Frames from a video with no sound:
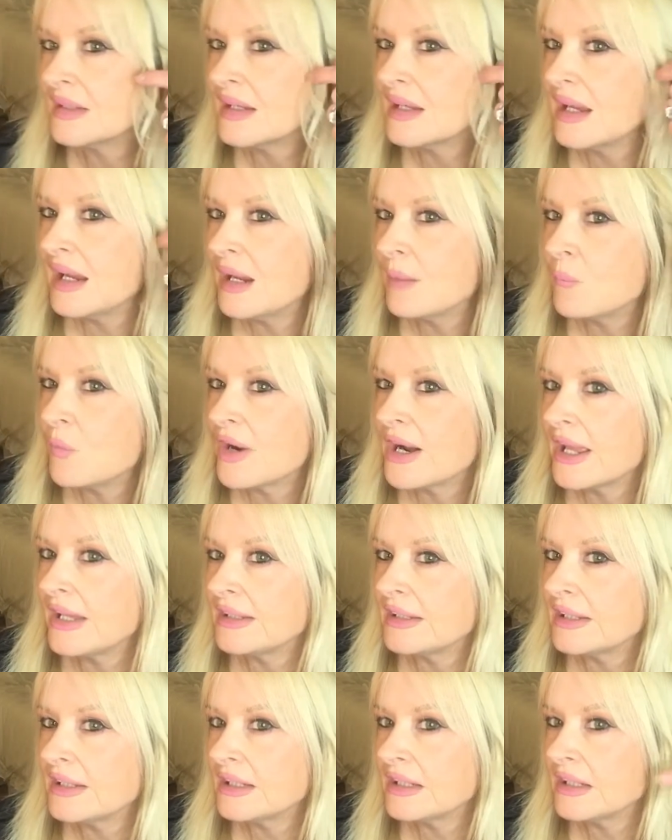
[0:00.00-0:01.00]
And when I
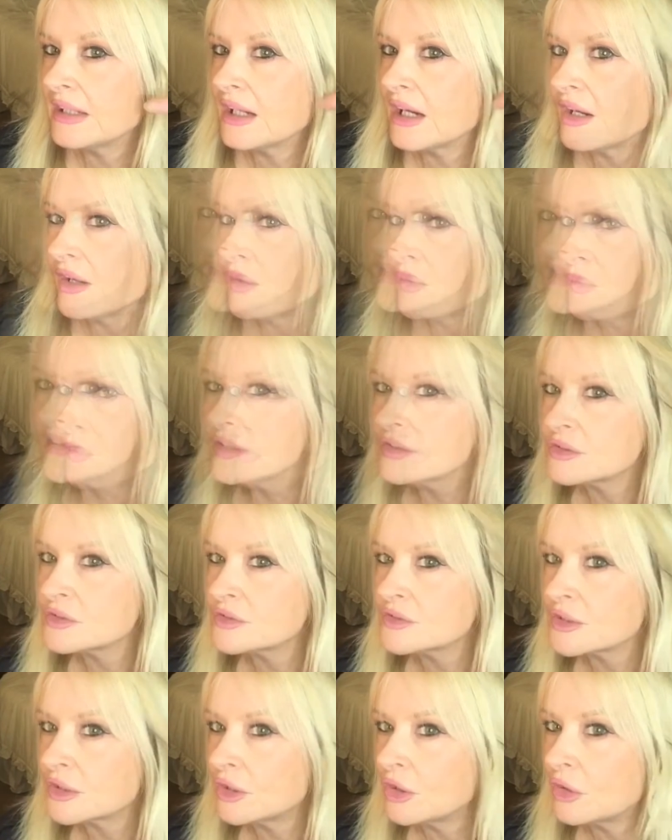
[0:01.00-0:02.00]
let it go,
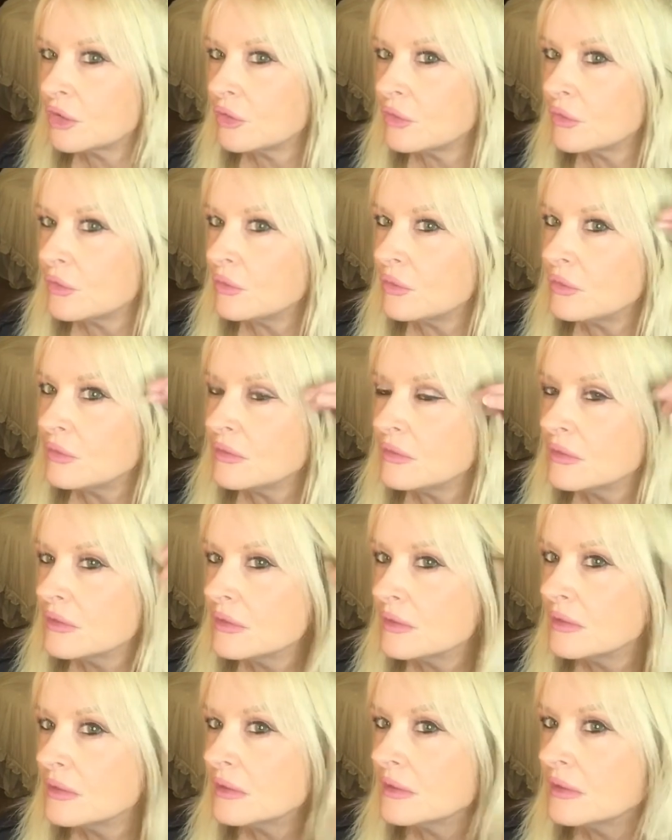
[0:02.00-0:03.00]
there's a curl.
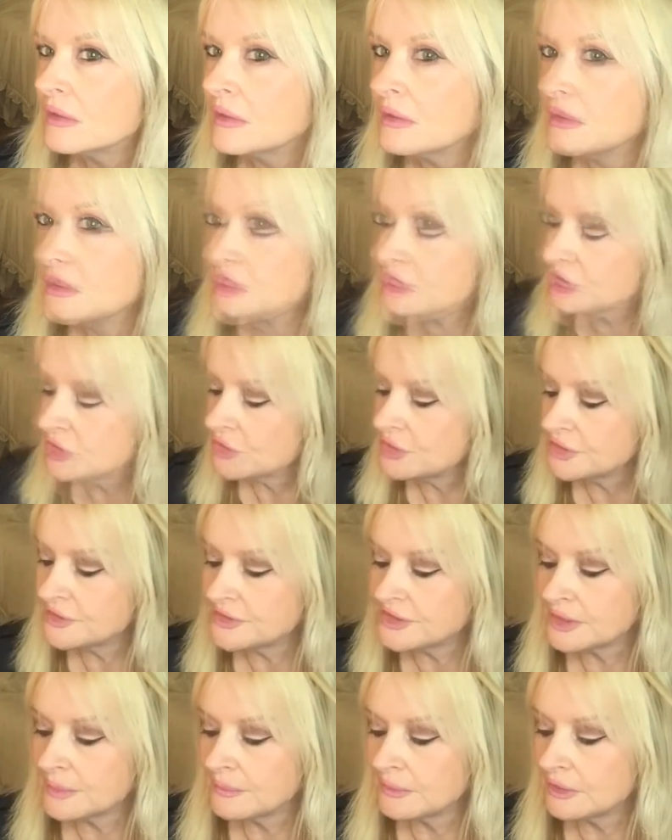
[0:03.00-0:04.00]
I'm just doing
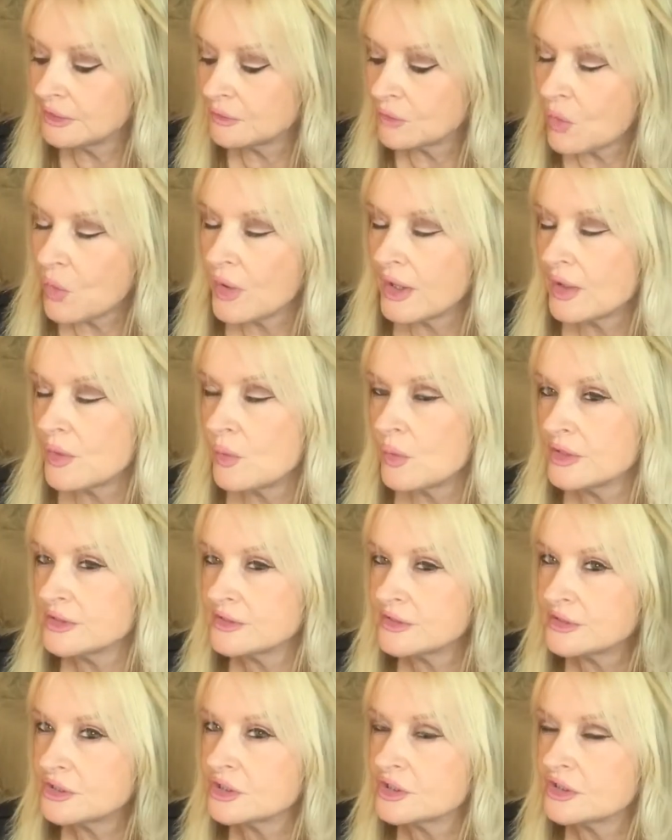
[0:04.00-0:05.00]
some little quick
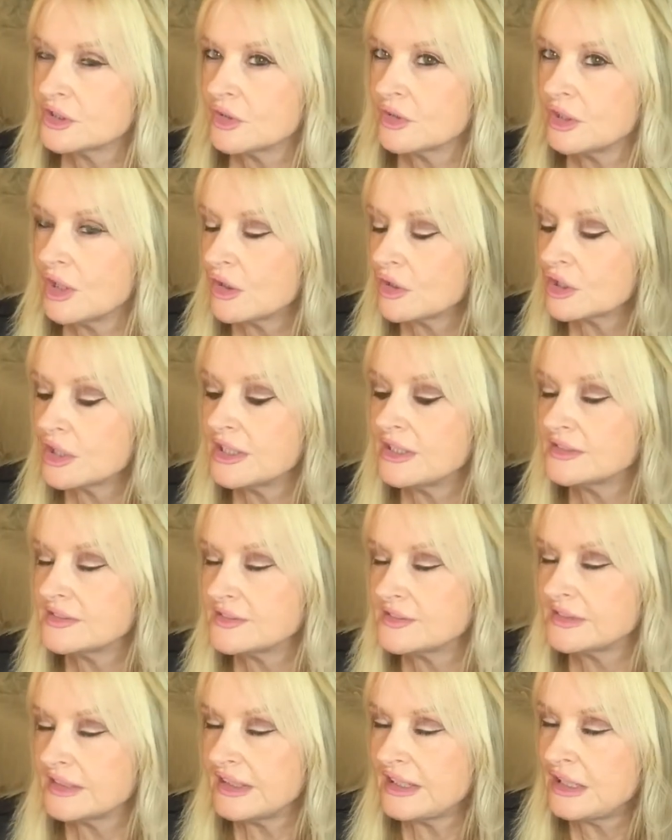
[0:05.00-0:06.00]
ones just so y'all can
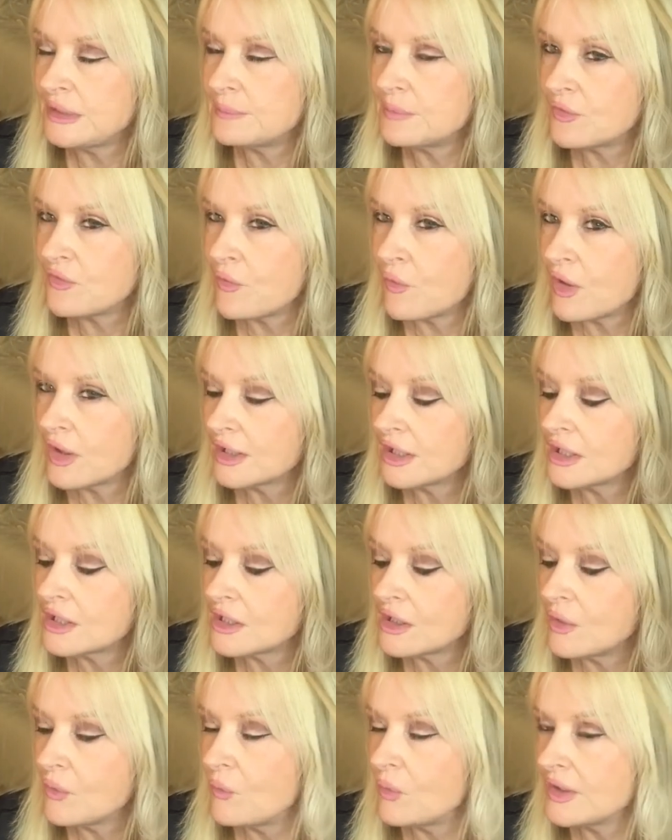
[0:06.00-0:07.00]
see before I get
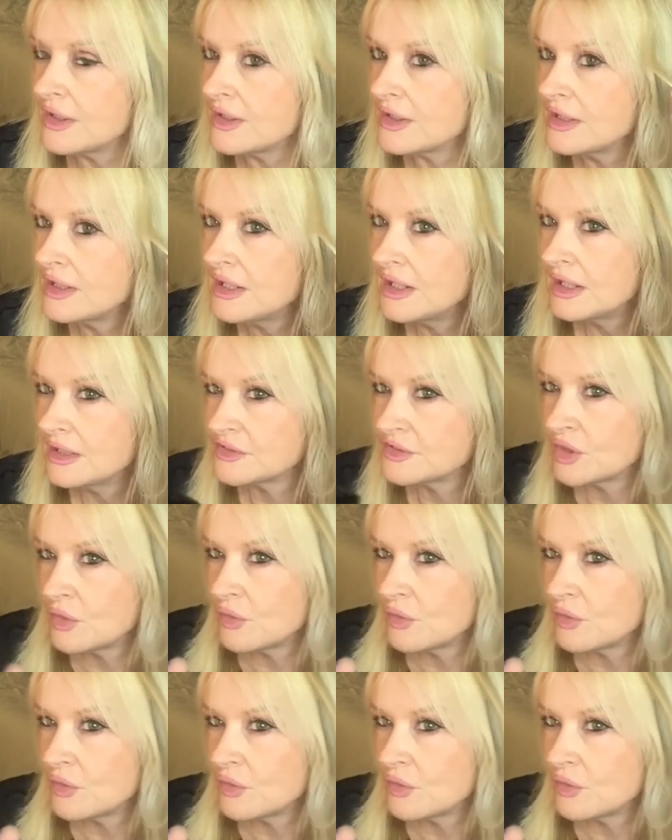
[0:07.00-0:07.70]
going. So